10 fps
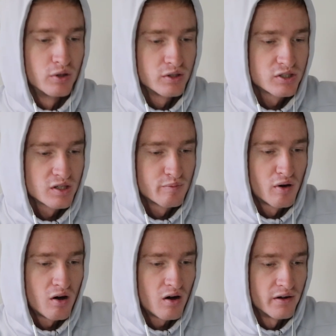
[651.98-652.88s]
push the
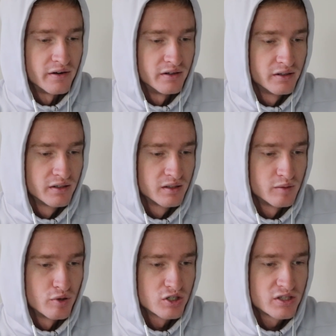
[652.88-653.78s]
pawn.
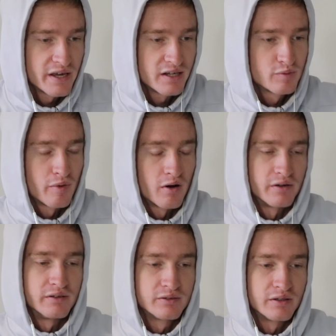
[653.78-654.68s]
Push the h-pawn.
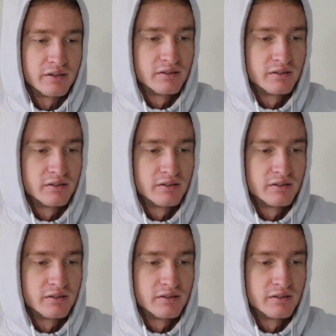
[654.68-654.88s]
Okay.